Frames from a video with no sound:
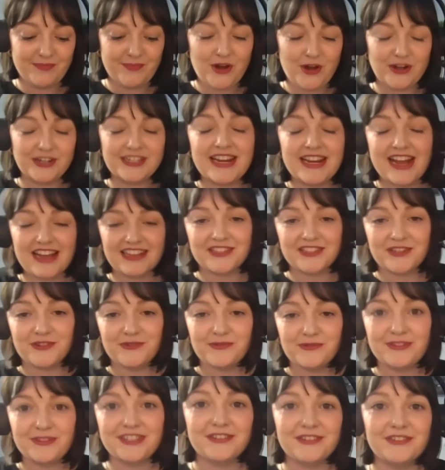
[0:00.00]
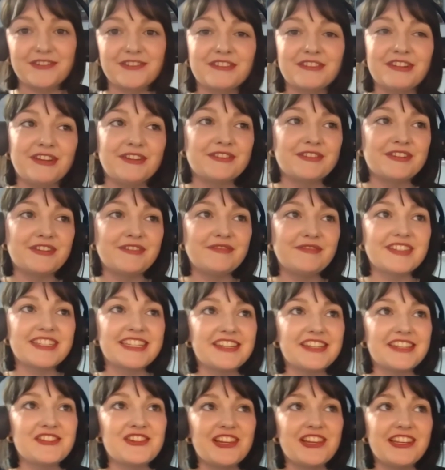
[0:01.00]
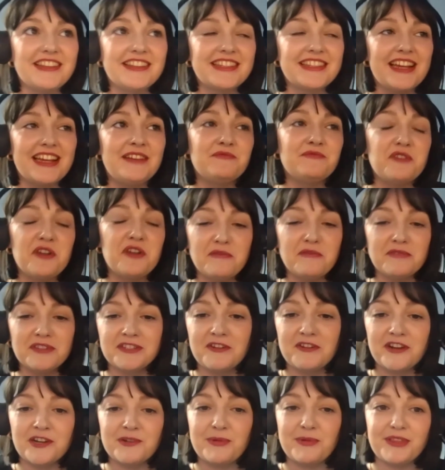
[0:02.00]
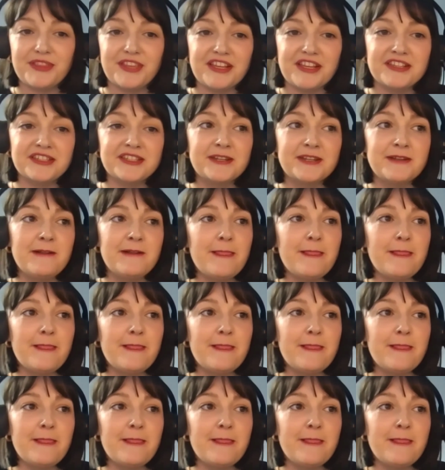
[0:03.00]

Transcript: podcast host on Cloud Conversations, and we always talk about this,